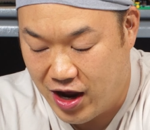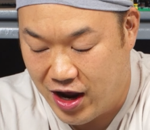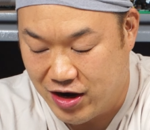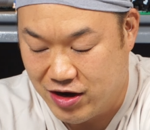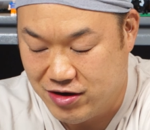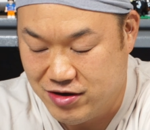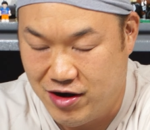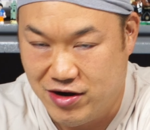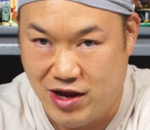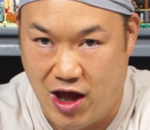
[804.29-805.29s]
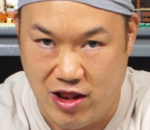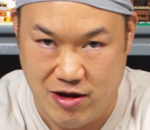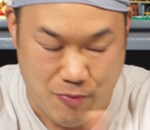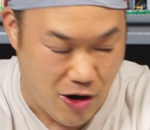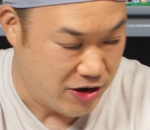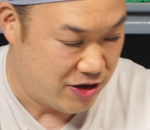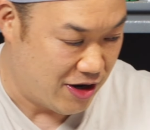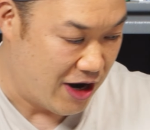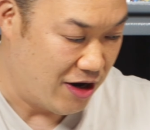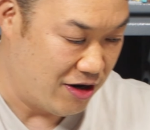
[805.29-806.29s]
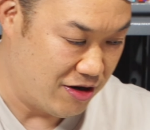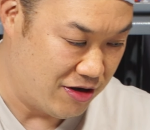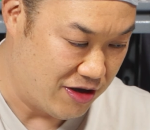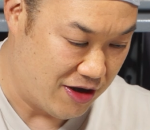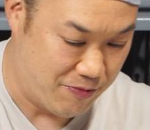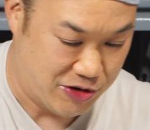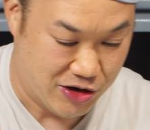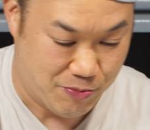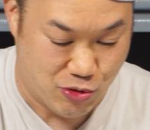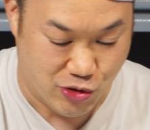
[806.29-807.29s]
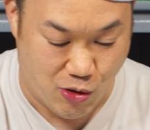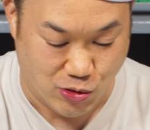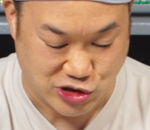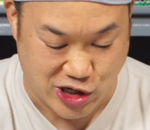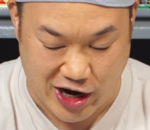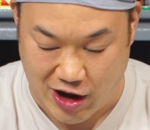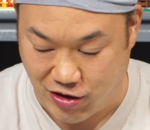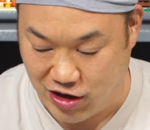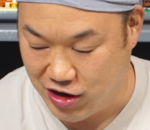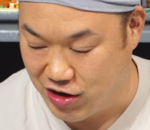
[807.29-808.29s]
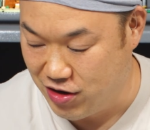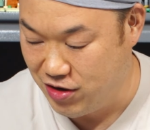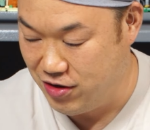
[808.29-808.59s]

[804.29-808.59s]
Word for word: And there's other parts like this. I'm just gonna pull the whole tray out here.